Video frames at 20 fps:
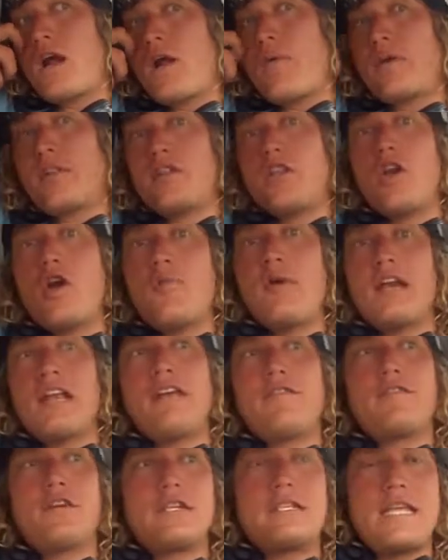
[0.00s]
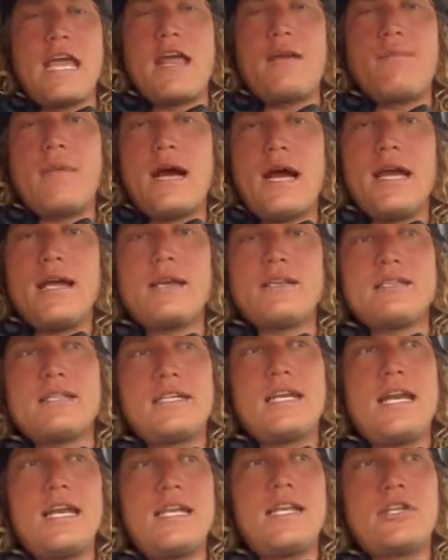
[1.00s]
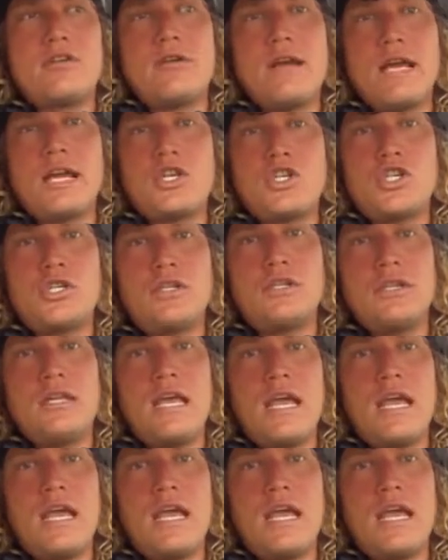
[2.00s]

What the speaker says: with nobody for 10 miles in any direction,